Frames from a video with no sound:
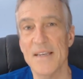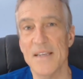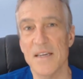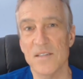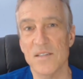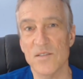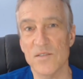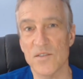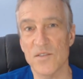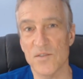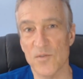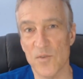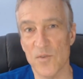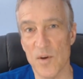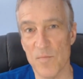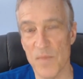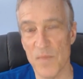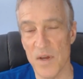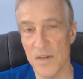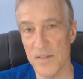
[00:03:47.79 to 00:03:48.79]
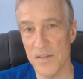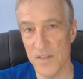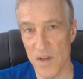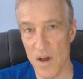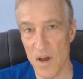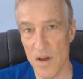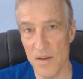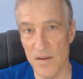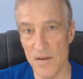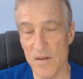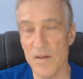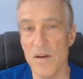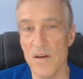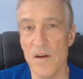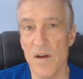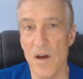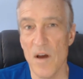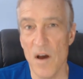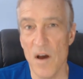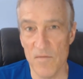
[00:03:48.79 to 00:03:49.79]
doesn't stir up a ton
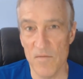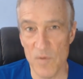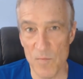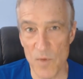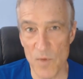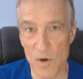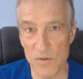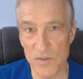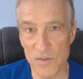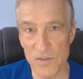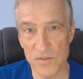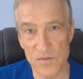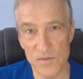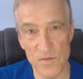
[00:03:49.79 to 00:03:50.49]
of emotion.